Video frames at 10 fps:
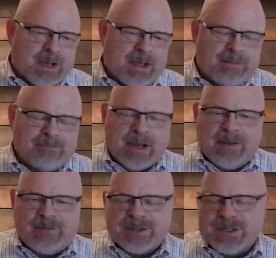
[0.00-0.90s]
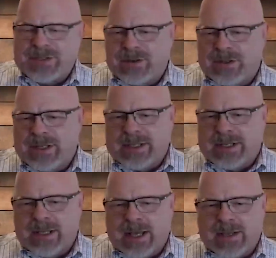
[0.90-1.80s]
So I obviously see on
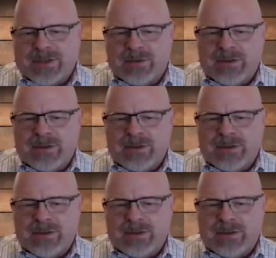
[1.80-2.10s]
LinkedIn a lot.